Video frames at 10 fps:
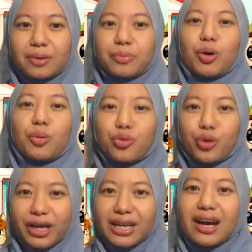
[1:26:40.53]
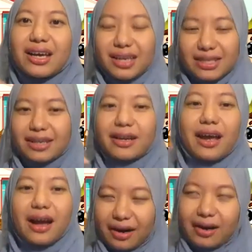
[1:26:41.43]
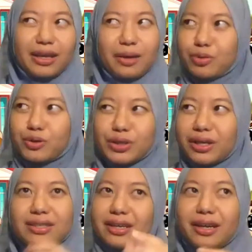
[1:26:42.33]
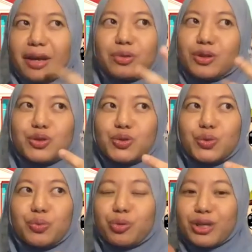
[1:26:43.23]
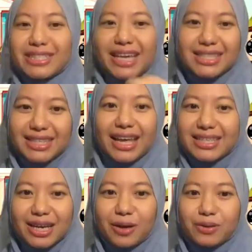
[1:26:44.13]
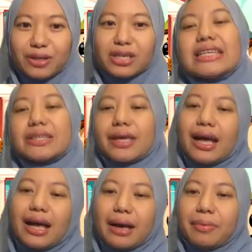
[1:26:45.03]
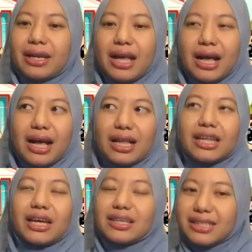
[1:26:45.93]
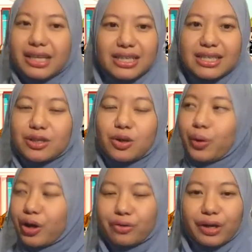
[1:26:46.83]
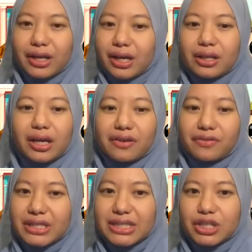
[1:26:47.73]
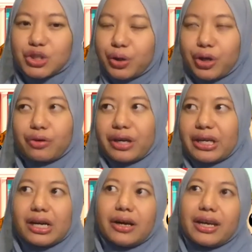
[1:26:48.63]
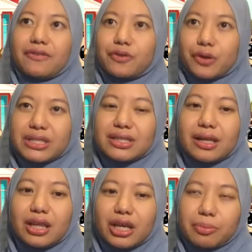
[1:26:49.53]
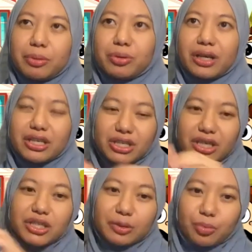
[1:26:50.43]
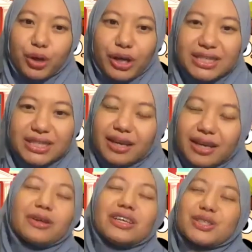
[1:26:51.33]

Your brain uh, is un- are unable is unable to process that sound. So yeah, I mean, a lot of studies going on right now, a lot of research going on right now, and of course, a lot of people are touching the brains right now.